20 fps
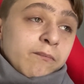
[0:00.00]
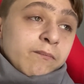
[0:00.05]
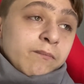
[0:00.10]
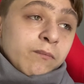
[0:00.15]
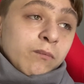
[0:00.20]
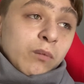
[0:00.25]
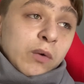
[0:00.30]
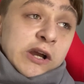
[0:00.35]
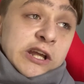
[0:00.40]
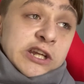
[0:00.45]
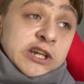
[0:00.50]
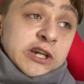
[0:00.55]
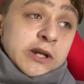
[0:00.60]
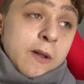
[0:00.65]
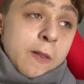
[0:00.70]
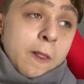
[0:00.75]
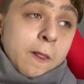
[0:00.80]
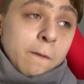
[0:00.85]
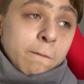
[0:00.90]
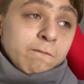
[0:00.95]
which
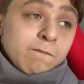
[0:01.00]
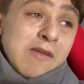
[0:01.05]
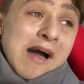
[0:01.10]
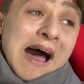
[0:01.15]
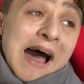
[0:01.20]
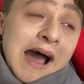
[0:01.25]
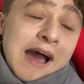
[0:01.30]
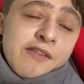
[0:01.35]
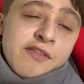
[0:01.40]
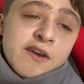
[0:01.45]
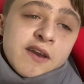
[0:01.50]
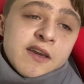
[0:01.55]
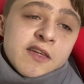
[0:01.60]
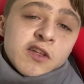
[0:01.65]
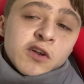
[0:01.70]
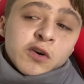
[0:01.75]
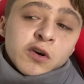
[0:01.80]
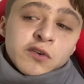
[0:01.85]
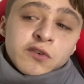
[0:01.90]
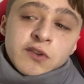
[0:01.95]
I think is a
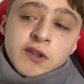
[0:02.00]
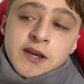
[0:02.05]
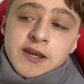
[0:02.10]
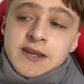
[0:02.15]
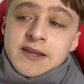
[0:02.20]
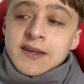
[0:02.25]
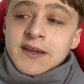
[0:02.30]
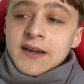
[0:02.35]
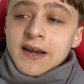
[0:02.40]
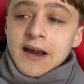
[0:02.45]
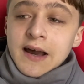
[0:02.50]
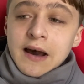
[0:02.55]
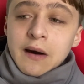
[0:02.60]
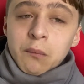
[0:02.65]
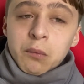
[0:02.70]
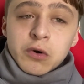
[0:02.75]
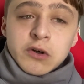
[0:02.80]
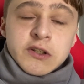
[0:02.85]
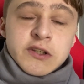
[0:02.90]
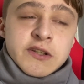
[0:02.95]
good thing. I
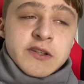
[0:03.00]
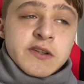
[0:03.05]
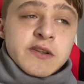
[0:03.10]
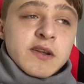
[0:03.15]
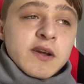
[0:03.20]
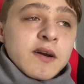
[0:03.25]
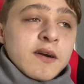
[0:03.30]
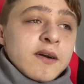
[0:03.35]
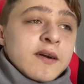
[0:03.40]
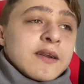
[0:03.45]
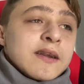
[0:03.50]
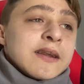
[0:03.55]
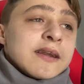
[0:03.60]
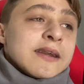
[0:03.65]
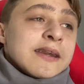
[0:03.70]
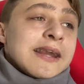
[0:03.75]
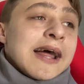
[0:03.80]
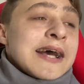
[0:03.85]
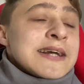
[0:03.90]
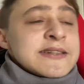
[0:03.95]
wouldn't.
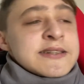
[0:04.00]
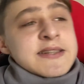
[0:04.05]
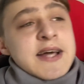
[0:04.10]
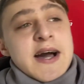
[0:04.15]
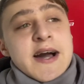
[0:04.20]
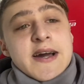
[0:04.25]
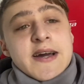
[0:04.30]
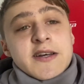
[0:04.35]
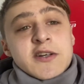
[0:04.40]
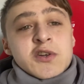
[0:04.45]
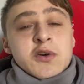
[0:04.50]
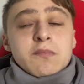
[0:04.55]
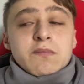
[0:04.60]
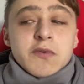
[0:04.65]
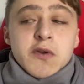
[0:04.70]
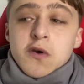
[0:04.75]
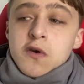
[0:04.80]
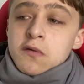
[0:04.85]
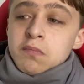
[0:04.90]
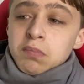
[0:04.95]
Last night, some
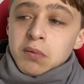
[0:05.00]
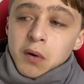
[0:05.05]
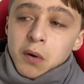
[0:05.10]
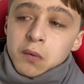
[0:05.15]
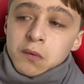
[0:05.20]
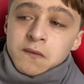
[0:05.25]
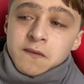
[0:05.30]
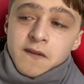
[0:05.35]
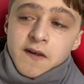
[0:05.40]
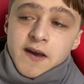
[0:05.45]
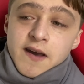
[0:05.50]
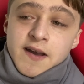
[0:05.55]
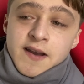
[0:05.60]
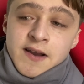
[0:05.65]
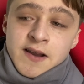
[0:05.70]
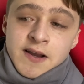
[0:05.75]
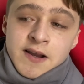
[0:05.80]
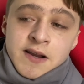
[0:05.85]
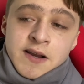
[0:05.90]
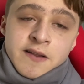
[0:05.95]
news broke that
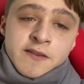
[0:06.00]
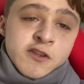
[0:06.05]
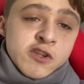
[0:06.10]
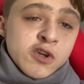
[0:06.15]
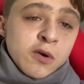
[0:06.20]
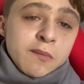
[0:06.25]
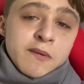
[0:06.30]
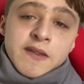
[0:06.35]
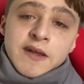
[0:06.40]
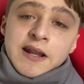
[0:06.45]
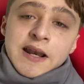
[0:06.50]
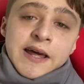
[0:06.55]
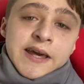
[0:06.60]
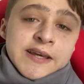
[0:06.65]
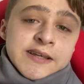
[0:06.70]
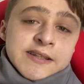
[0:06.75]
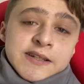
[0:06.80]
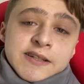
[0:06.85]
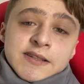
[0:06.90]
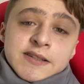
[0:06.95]
some of the
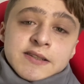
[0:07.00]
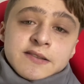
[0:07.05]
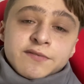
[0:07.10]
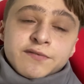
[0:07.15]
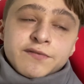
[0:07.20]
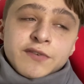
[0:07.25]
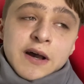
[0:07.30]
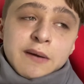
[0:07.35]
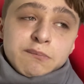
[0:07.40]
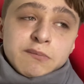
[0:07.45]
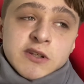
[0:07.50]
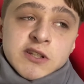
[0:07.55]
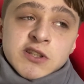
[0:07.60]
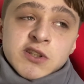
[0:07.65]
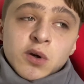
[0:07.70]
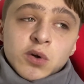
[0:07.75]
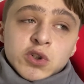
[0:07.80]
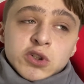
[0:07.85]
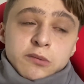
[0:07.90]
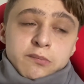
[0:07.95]
Glazers' family
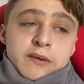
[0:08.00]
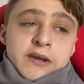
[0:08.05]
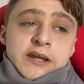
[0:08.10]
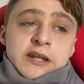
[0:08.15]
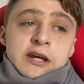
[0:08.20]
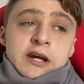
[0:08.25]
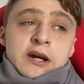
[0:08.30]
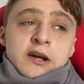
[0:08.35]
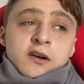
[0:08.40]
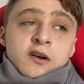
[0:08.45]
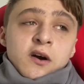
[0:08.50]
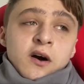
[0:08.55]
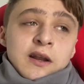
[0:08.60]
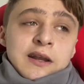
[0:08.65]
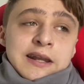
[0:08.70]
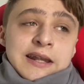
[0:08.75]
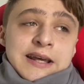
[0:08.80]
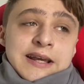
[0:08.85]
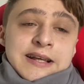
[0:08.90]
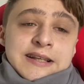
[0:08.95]
social media had got
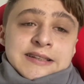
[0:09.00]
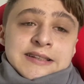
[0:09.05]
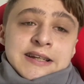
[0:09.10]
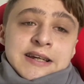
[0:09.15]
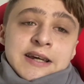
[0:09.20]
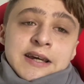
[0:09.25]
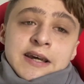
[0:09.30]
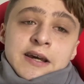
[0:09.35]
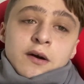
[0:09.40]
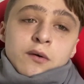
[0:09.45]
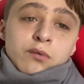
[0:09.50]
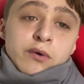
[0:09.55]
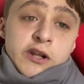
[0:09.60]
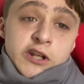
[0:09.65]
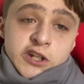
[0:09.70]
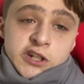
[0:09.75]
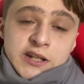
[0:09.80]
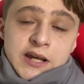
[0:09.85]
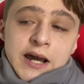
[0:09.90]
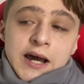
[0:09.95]
leaked.
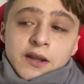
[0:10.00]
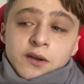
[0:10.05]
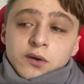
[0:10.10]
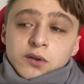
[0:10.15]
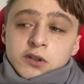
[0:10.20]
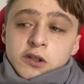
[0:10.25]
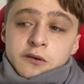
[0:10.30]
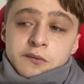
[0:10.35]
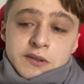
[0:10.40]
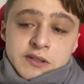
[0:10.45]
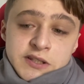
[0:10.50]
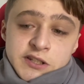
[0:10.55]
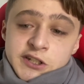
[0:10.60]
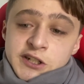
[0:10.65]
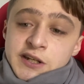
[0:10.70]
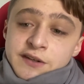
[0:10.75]
Richard Arnold, who is the chief